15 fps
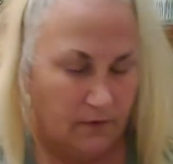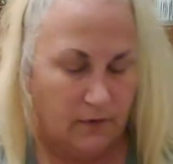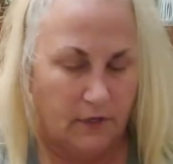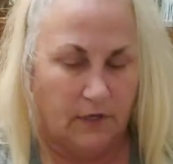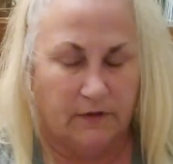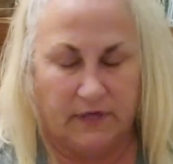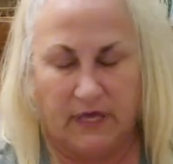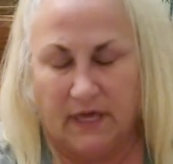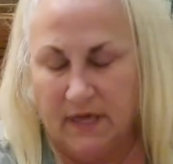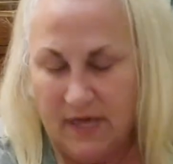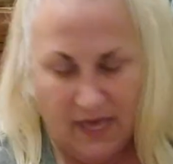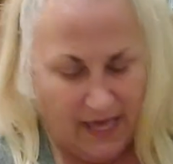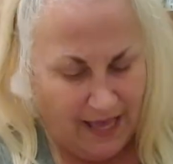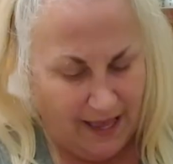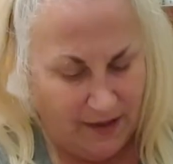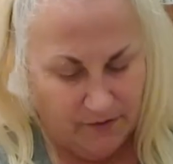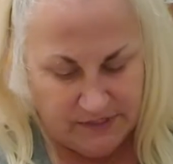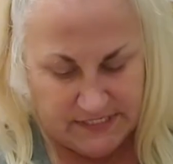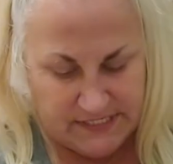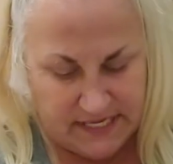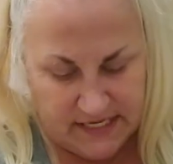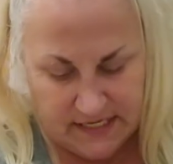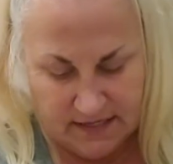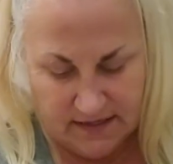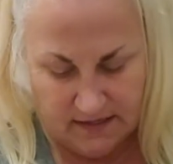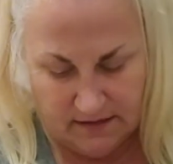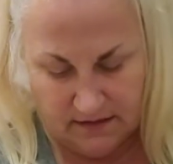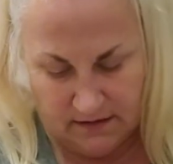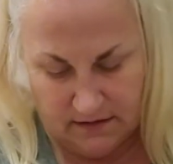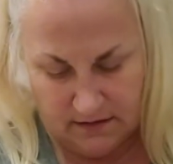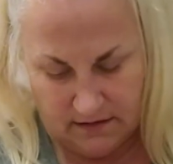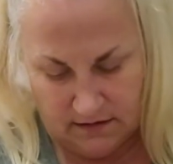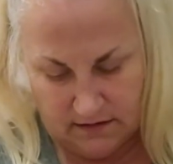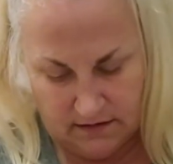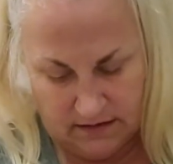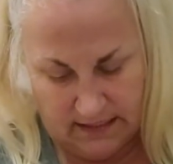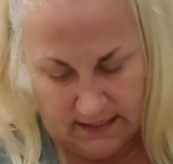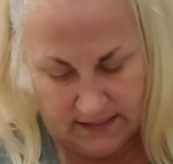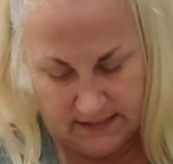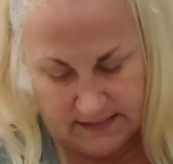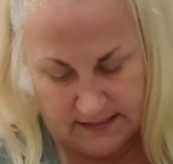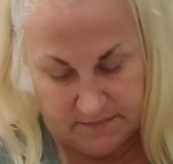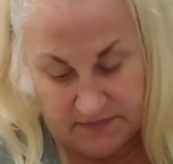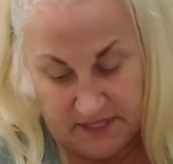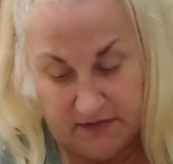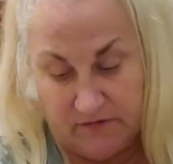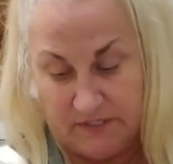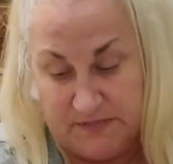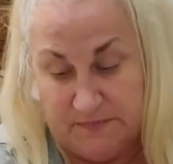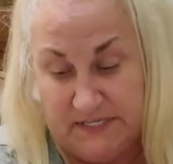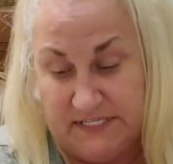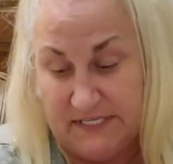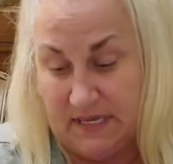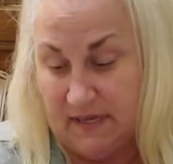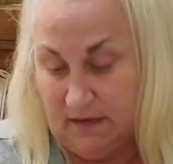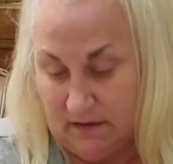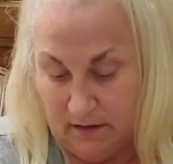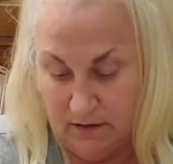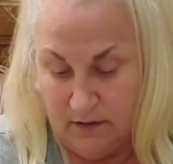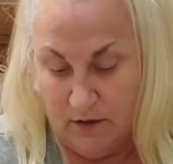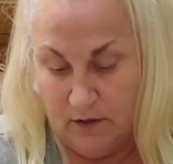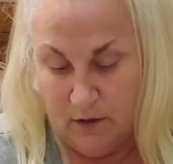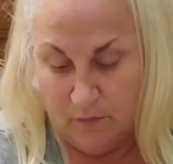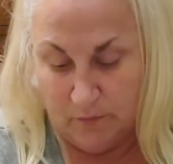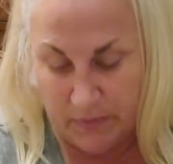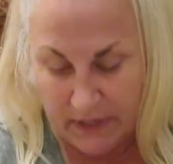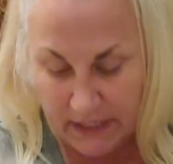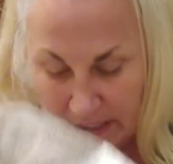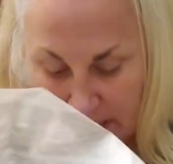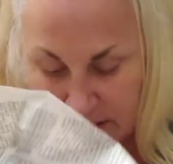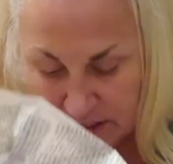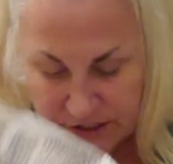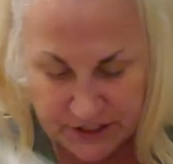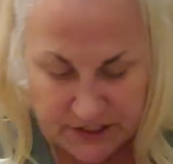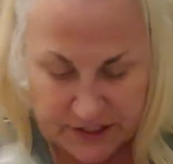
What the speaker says: Okay. I was thinking that something was missing, but she